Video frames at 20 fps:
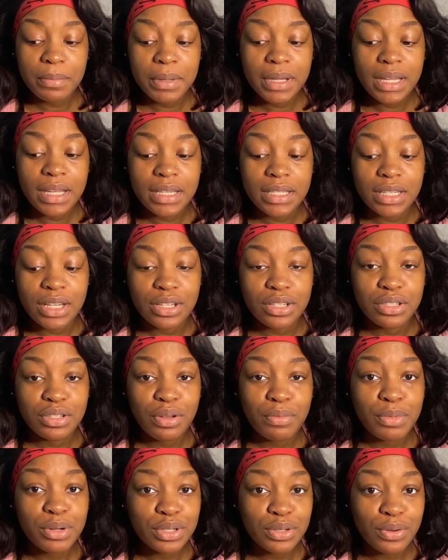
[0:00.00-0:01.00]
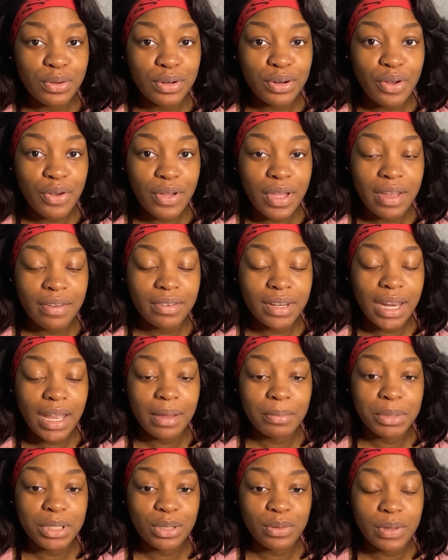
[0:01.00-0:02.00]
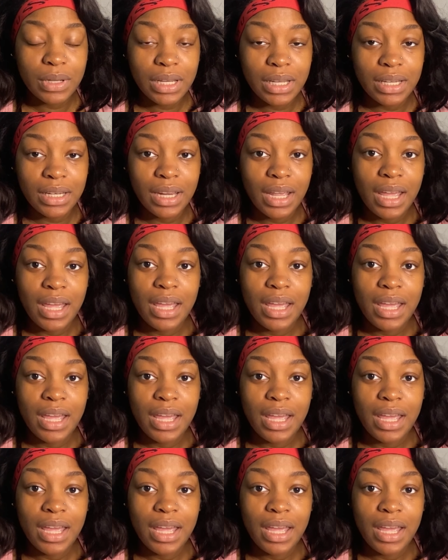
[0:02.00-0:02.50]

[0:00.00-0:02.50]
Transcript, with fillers: because there's so much going on every day in between.